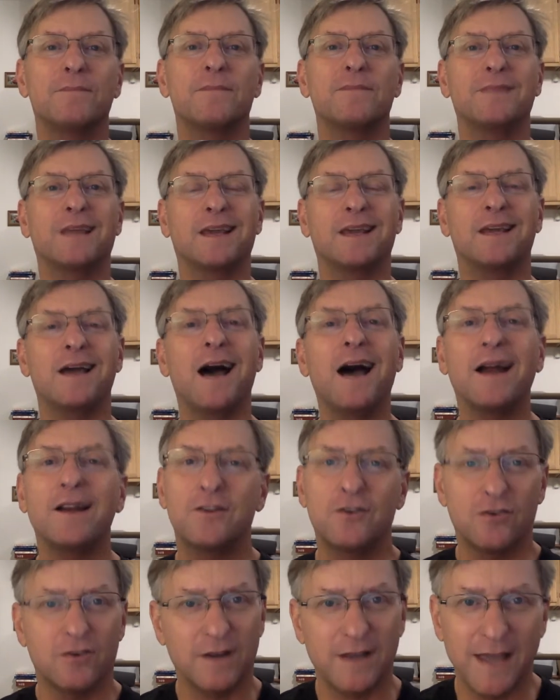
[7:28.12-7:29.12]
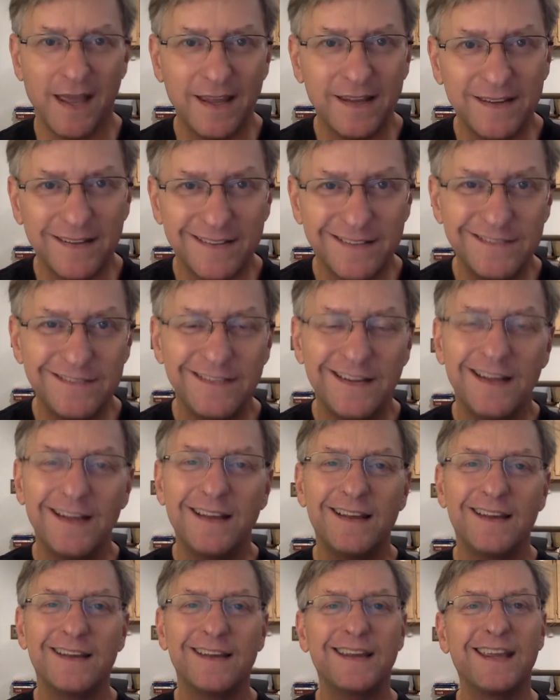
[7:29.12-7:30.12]
that God created
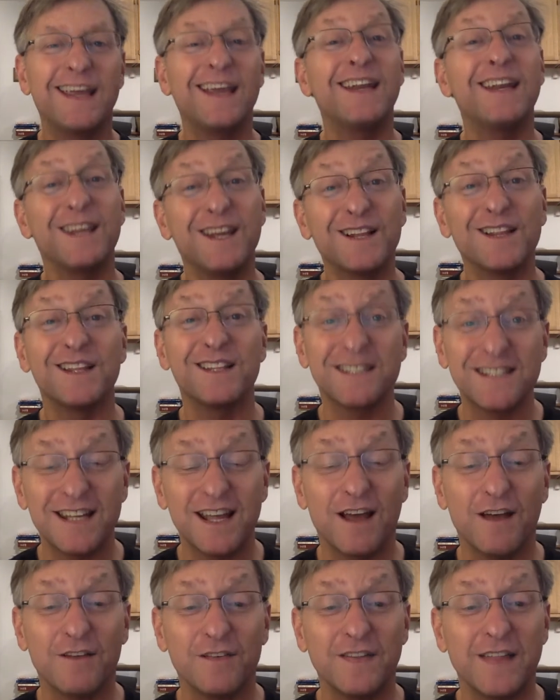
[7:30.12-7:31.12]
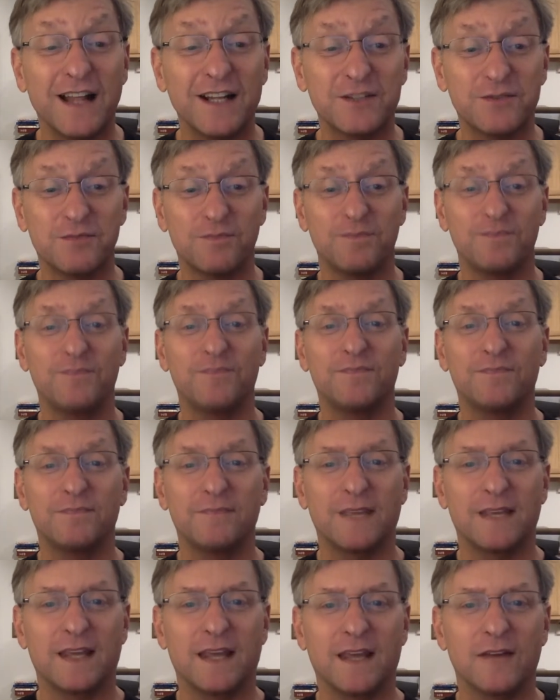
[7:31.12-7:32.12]
can heal itself. And that's,
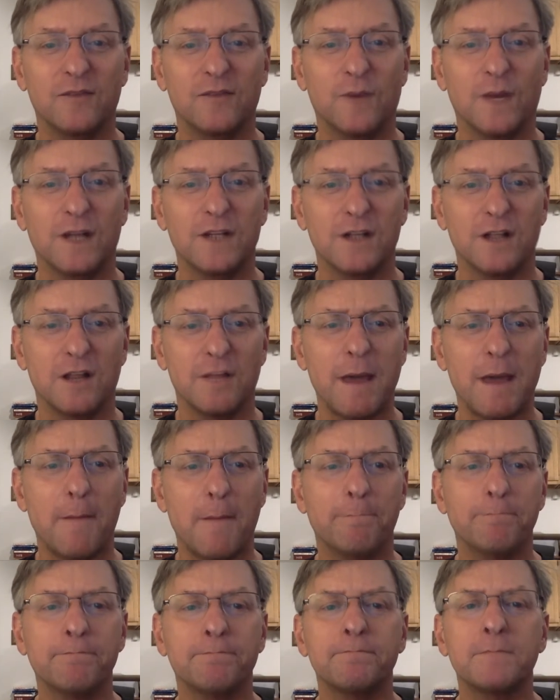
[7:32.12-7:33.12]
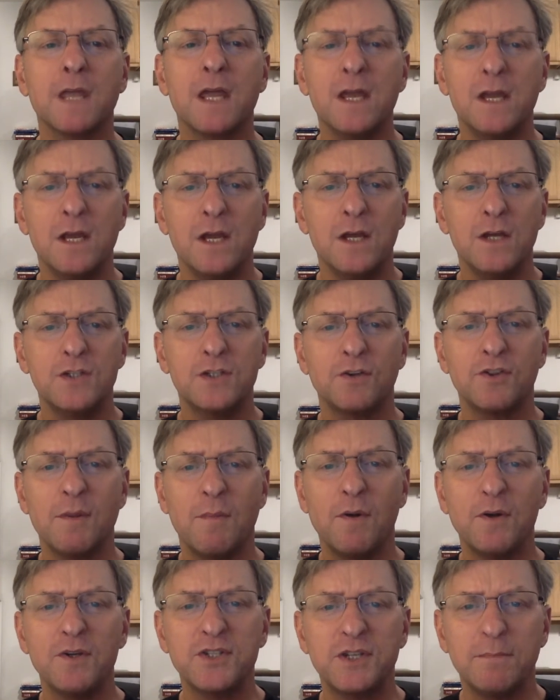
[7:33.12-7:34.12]
again, what it's all about. So the
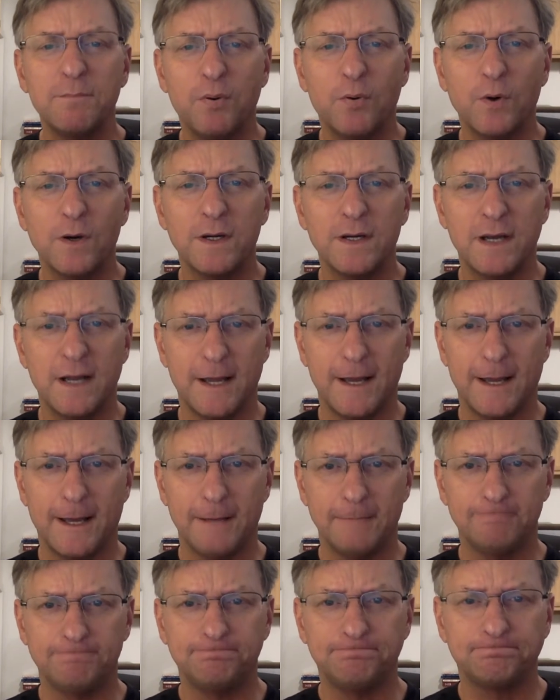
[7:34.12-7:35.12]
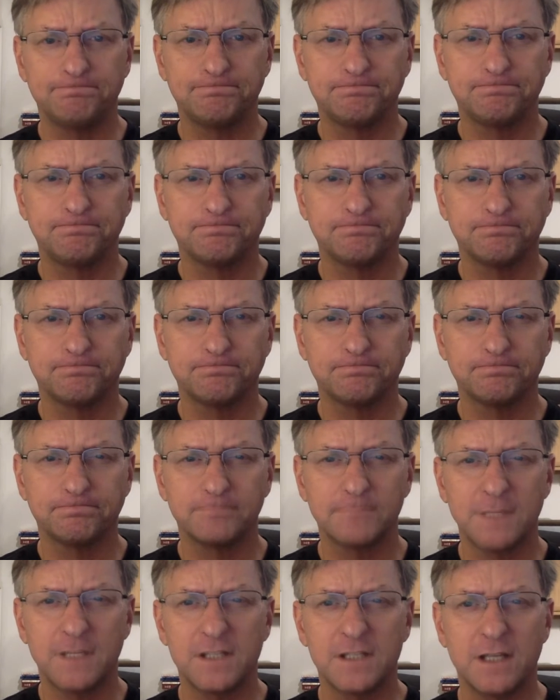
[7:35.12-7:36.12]
most important,
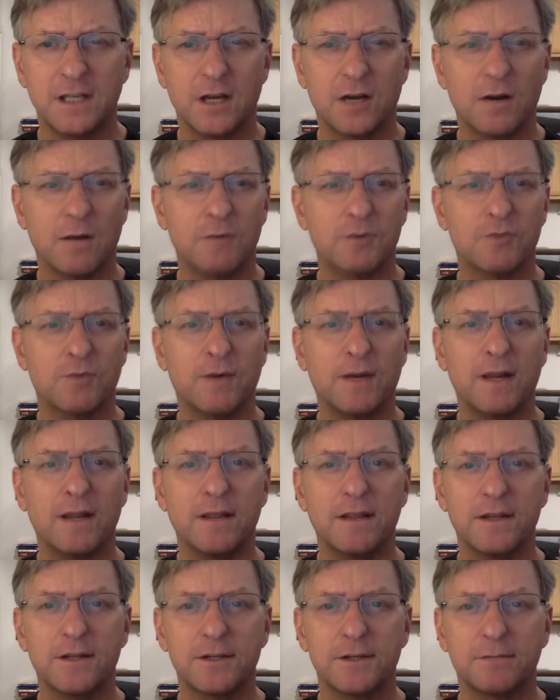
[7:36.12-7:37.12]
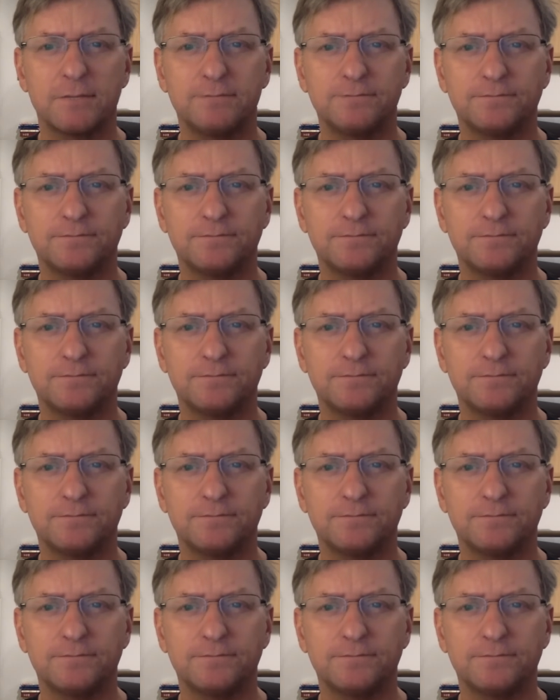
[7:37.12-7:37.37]
let's see here, I was reading this.